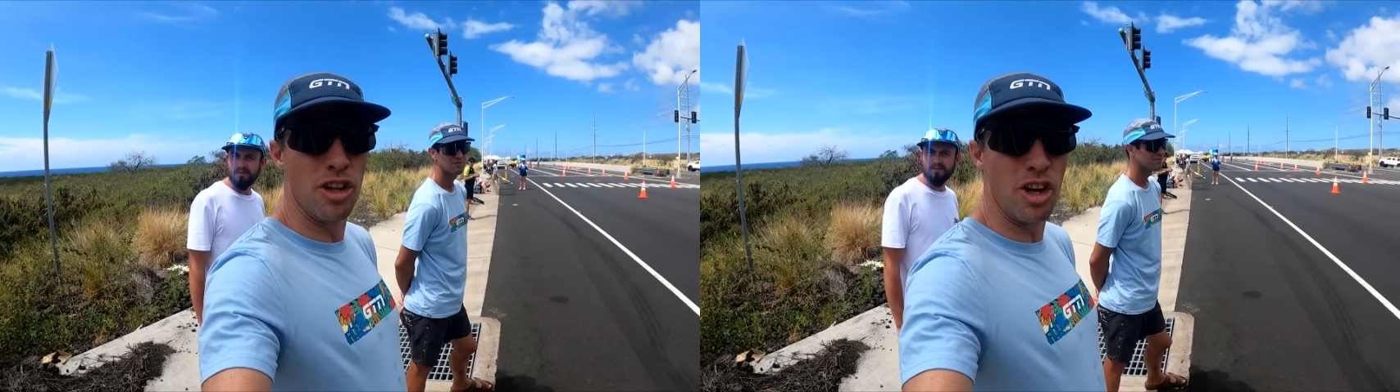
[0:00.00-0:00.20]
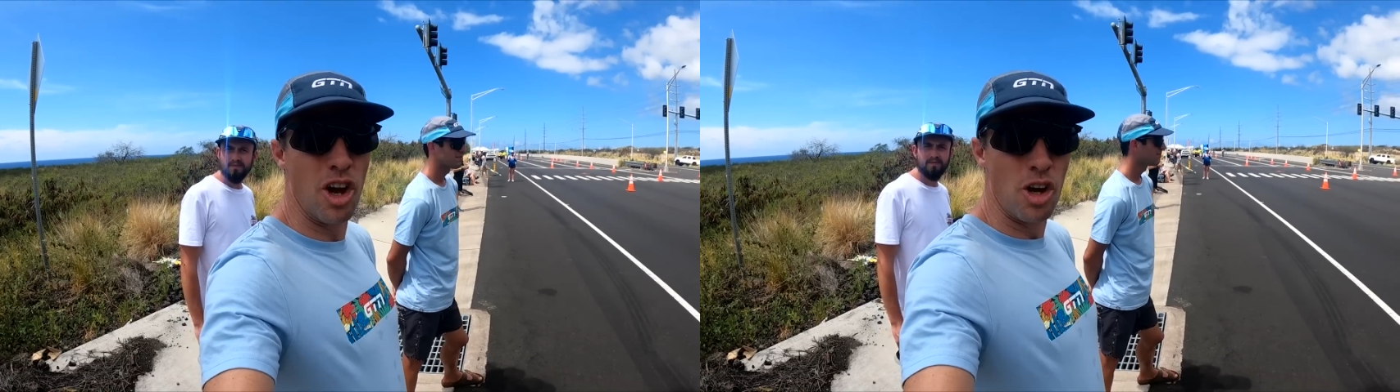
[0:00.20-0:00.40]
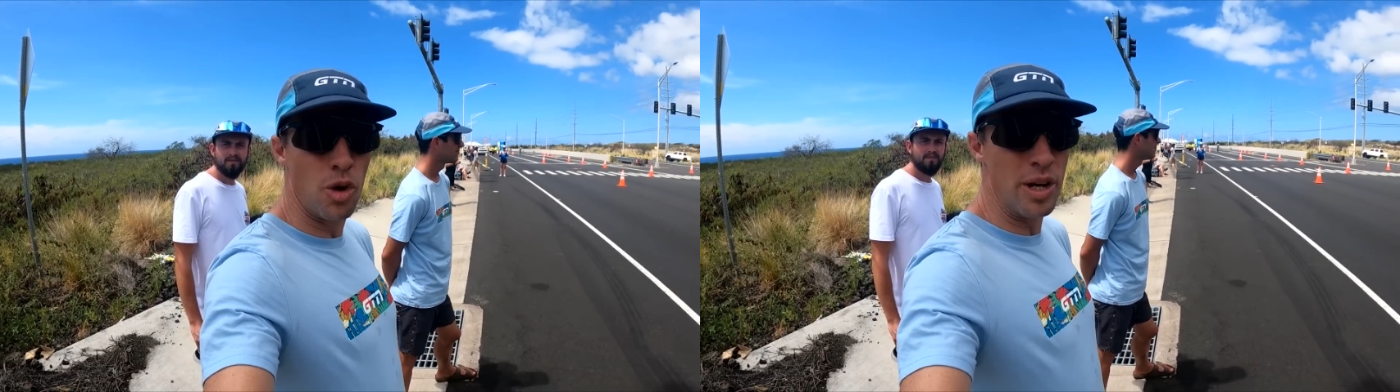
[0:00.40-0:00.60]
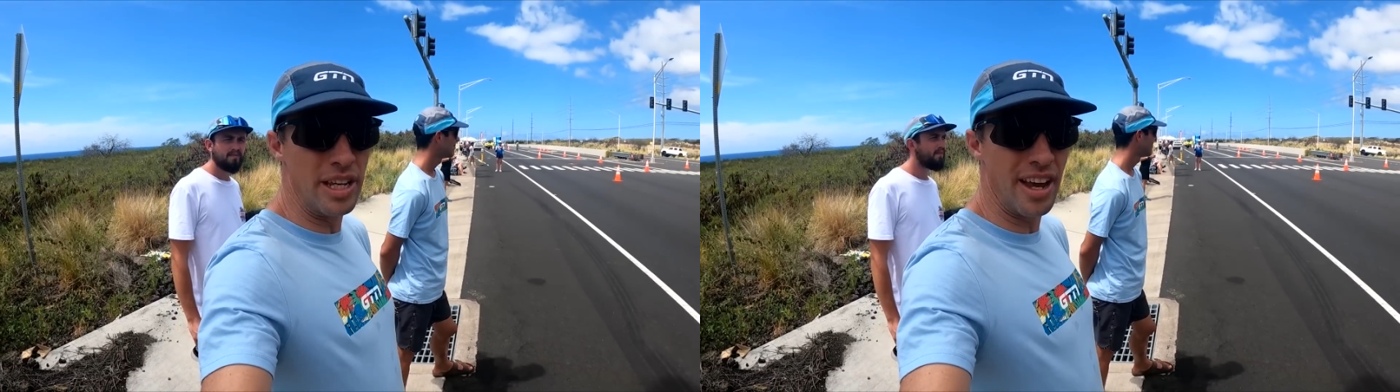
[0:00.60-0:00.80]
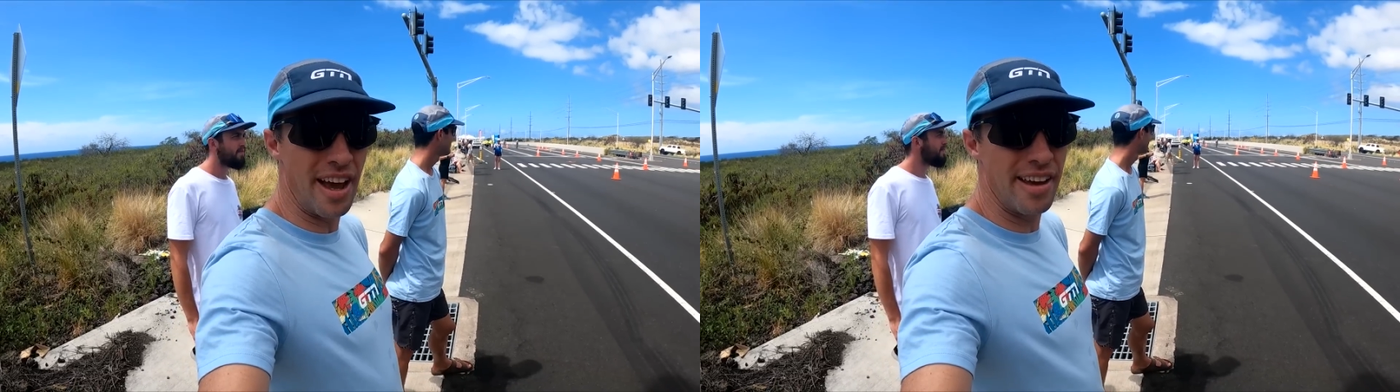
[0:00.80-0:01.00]
on the
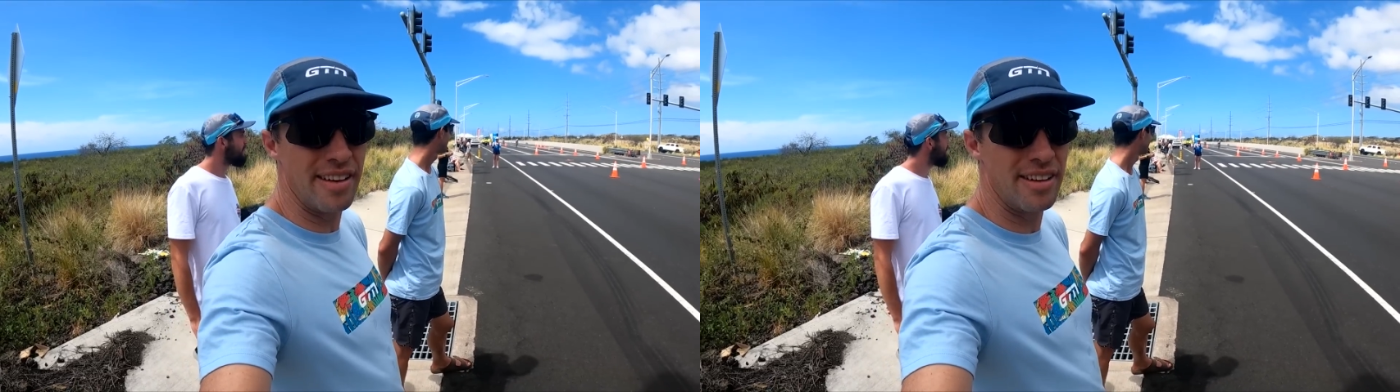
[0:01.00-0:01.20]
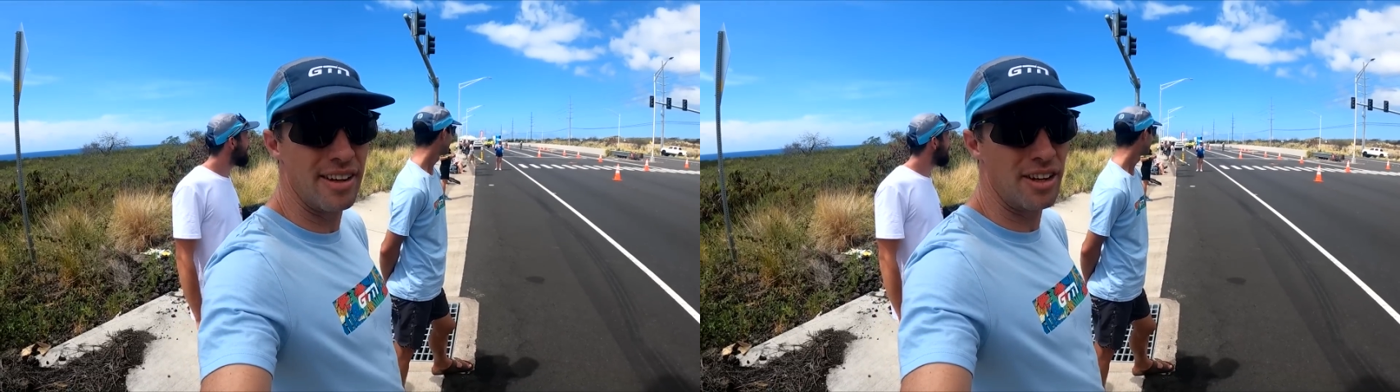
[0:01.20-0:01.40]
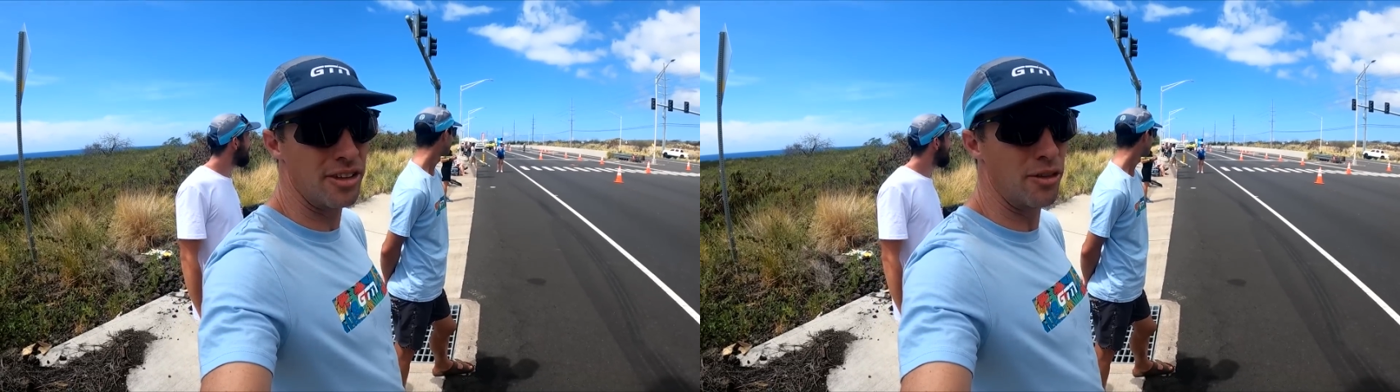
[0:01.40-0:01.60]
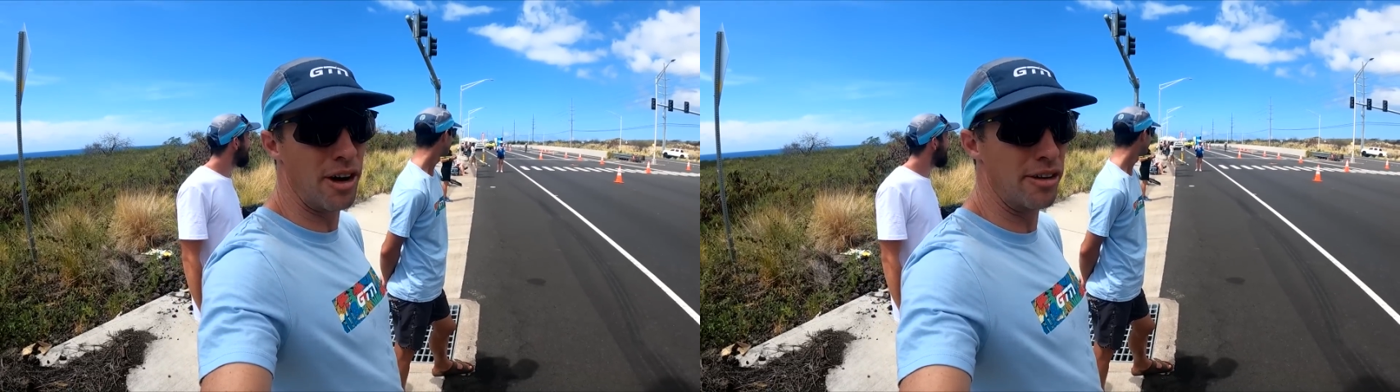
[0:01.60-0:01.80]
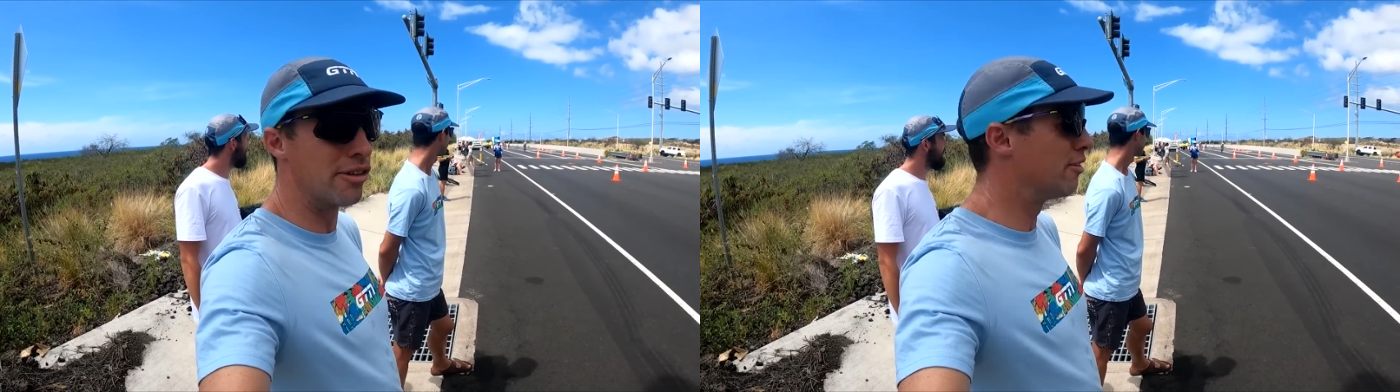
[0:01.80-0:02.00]
Queen K on the
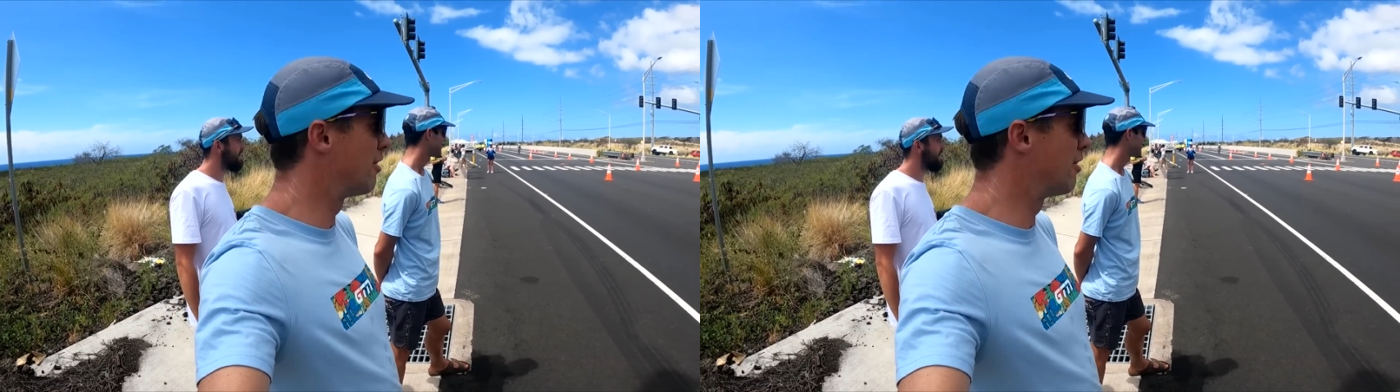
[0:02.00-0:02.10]
run